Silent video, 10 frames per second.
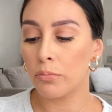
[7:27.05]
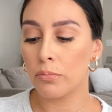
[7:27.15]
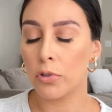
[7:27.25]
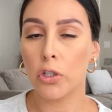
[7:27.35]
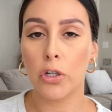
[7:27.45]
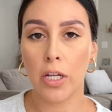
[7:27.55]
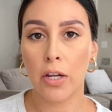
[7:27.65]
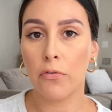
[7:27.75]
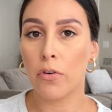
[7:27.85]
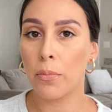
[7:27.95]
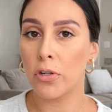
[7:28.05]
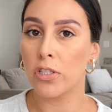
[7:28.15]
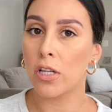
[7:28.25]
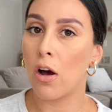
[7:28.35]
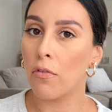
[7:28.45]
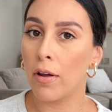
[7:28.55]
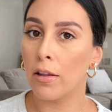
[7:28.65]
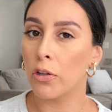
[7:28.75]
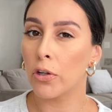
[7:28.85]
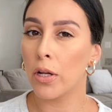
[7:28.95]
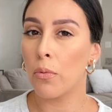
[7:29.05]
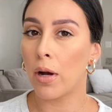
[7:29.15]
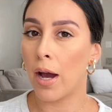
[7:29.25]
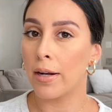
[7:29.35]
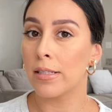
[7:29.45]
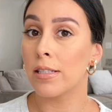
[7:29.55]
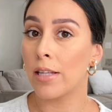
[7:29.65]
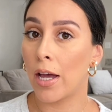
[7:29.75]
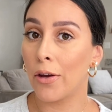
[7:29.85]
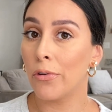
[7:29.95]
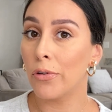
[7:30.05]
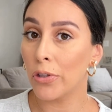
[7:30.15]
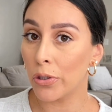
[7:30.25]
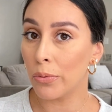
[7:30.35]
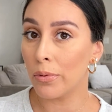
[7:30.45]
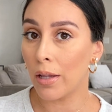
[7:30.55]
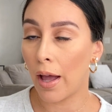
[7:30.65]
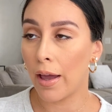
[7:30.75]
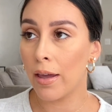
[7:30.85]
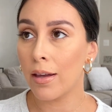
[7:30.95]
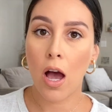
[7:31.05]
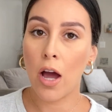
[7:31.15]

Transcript: learning from yourself and learning what kind of style you like.